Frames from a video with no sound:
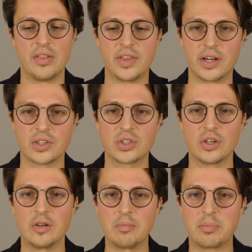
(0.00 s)
There are
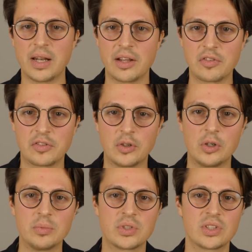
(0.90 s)
certain
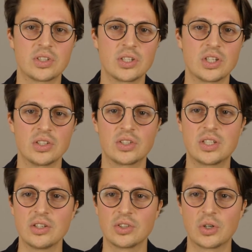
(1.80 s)
platforms such as
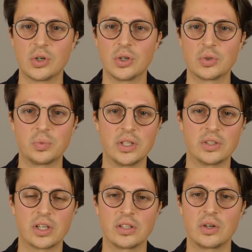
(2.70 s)
Discord where you
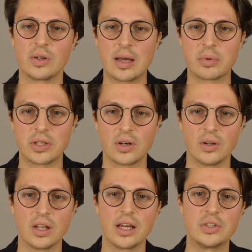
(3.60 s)
can collaborate
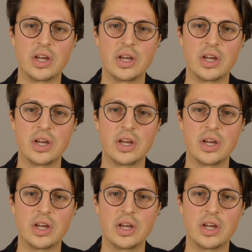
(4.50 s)
online.